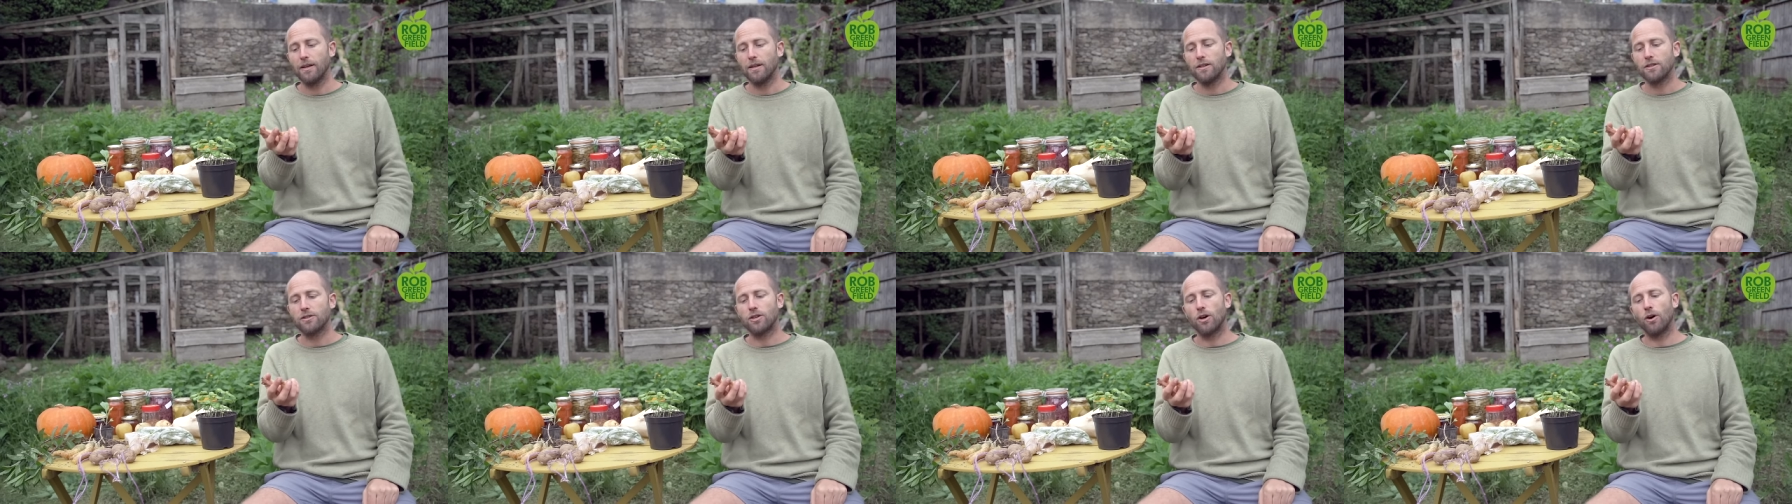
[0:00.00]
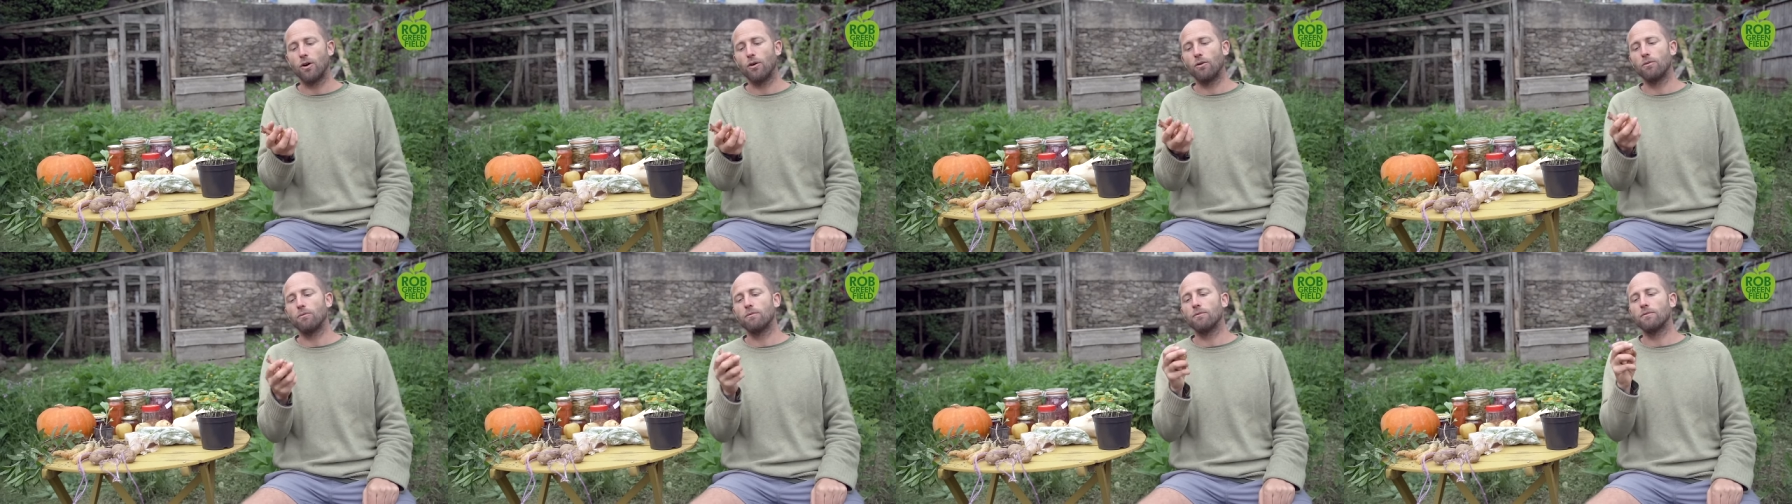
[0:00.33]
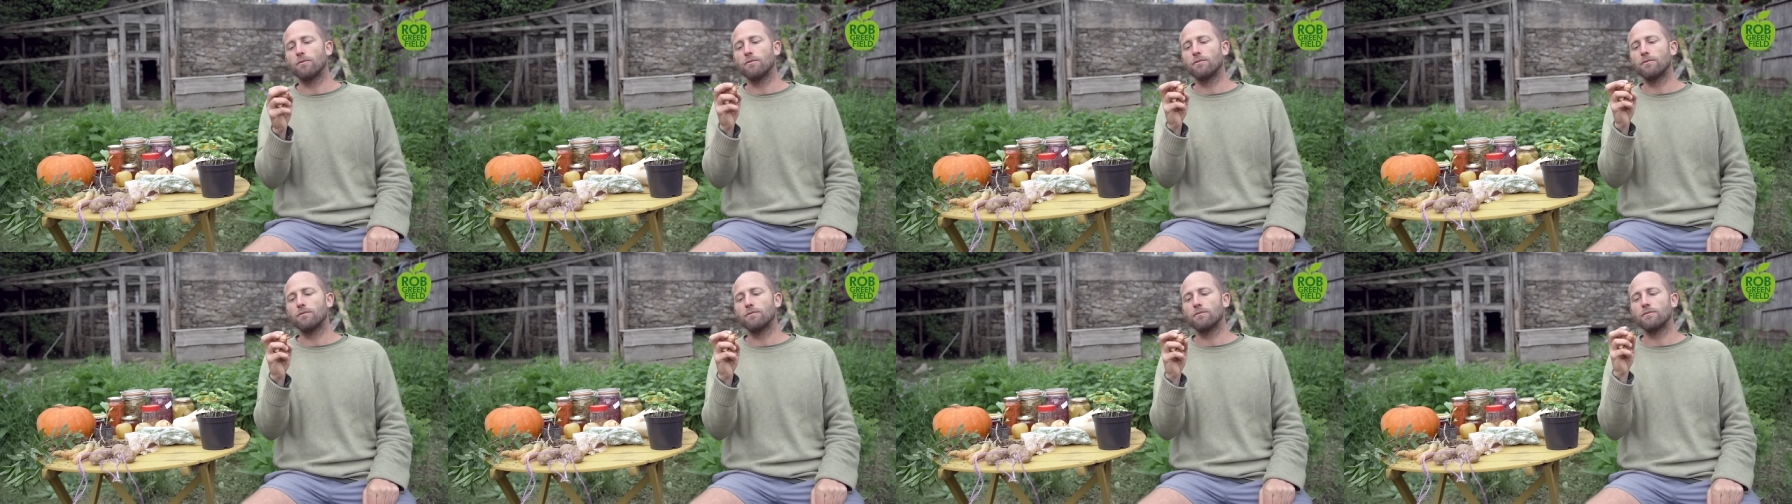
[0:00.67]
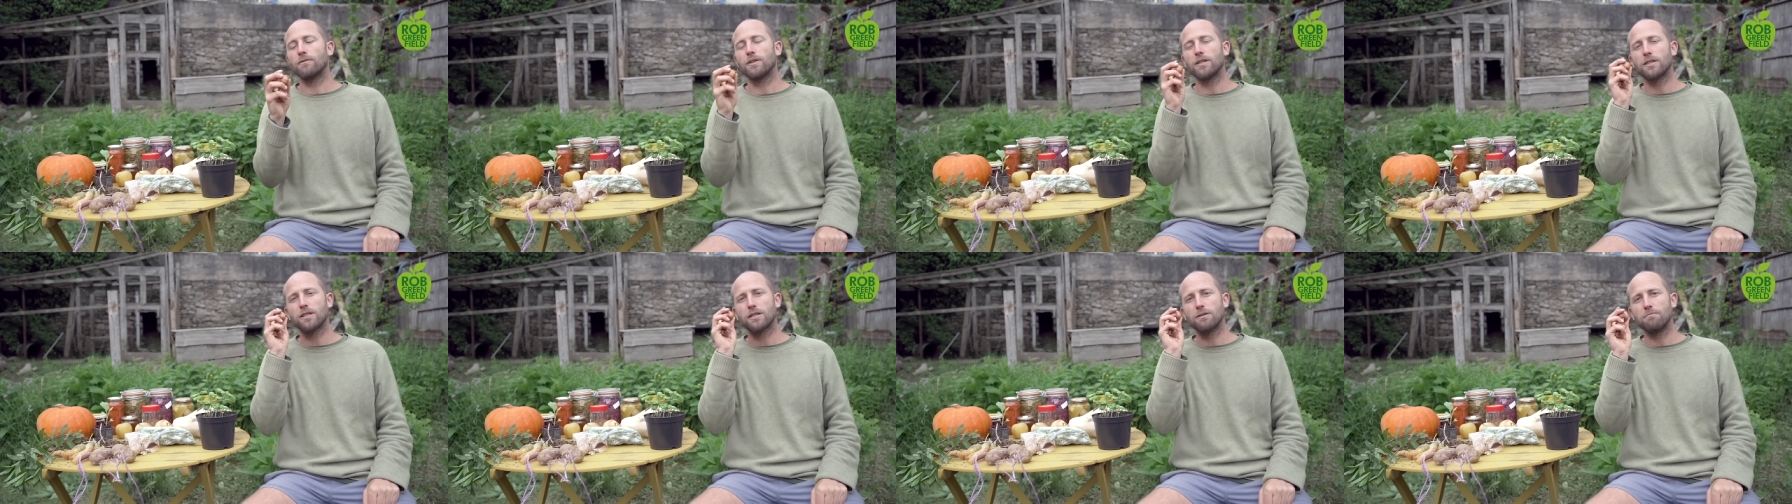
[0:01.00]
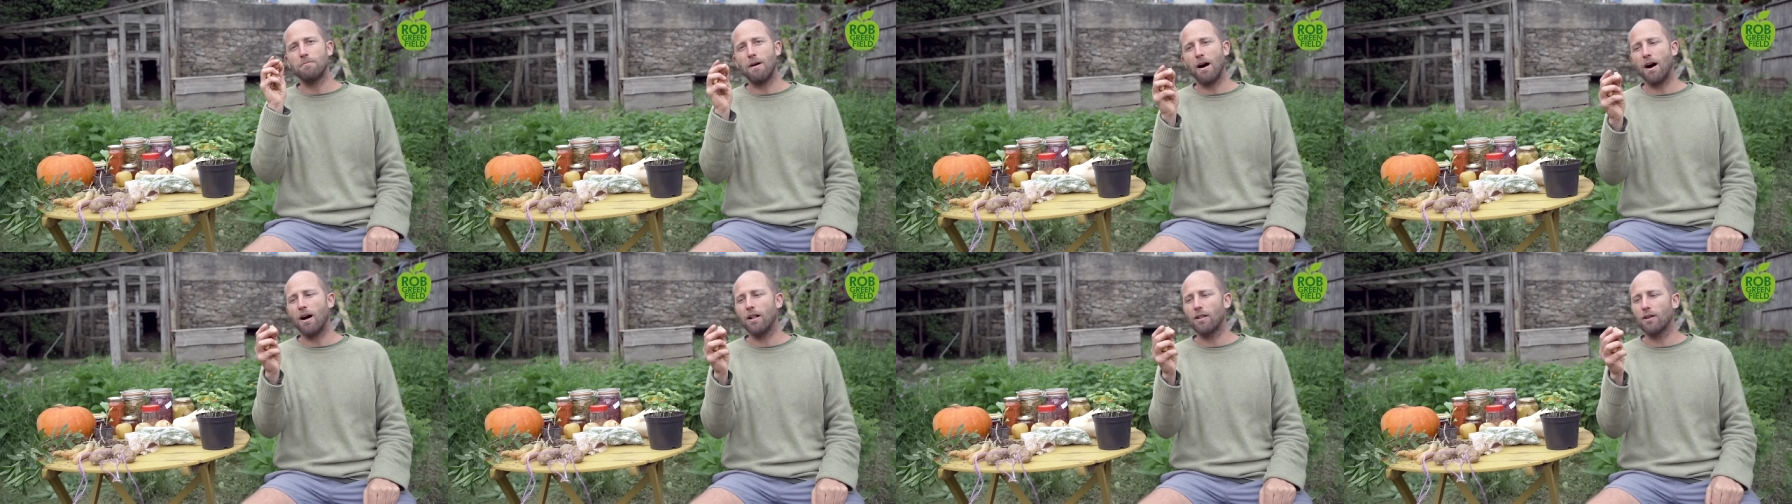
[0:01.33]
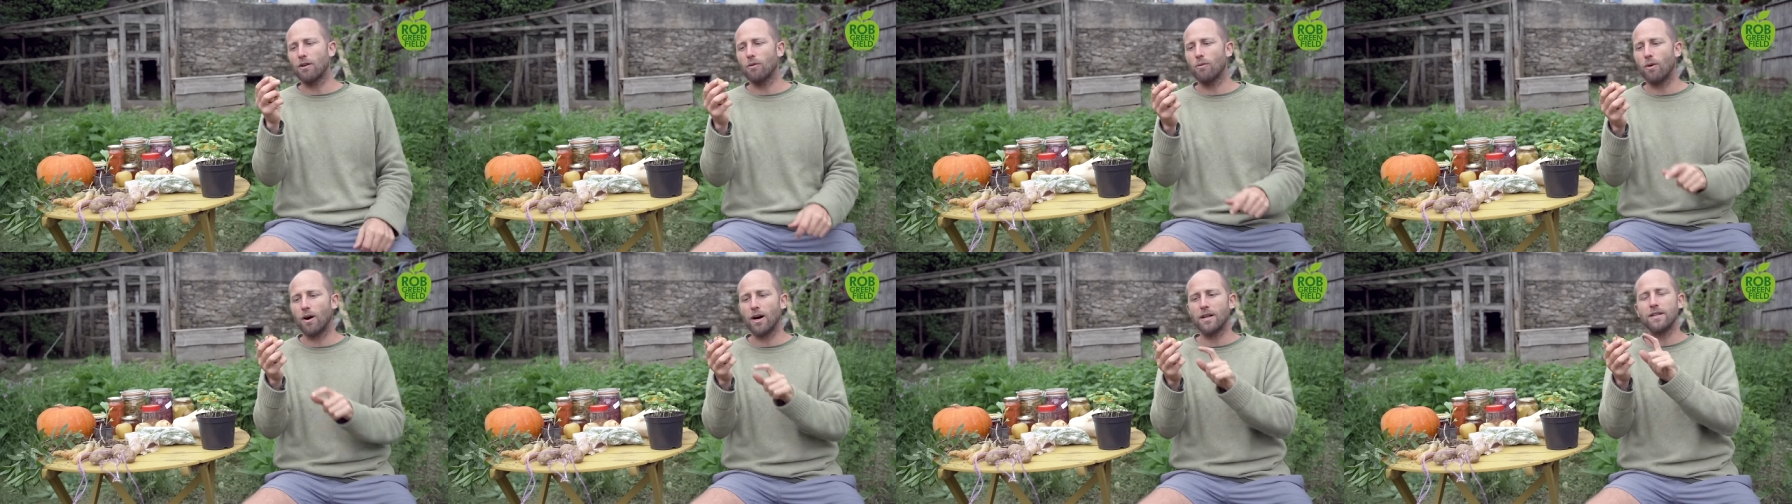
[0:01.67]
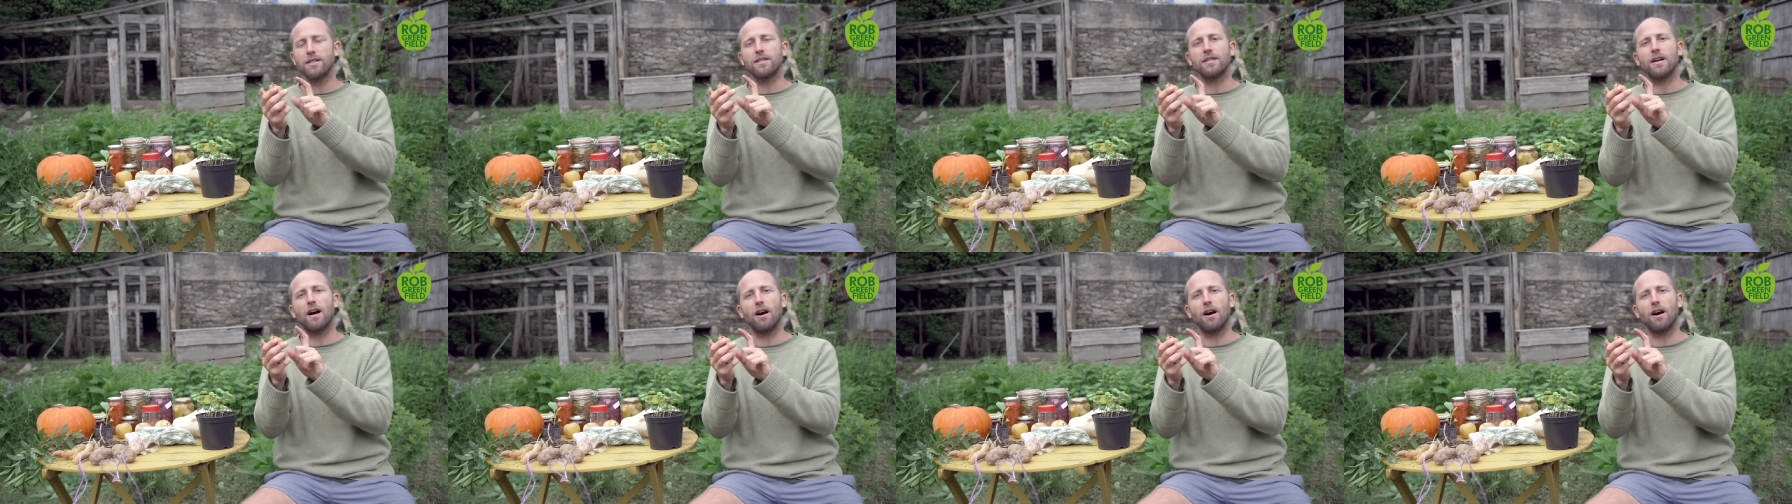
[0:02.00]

So the smaller ones